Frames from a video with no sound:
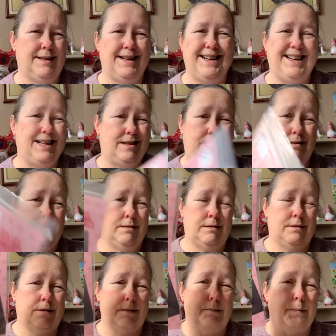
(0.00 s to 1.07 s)
and it isn't,
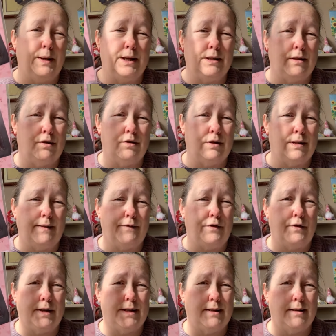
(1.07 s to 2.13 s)
because it doesn't have
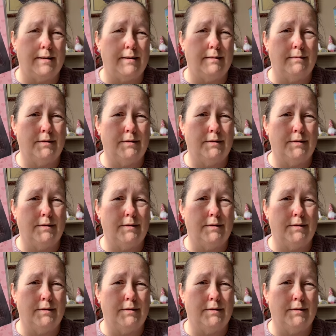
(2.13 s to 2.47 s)
threads in it.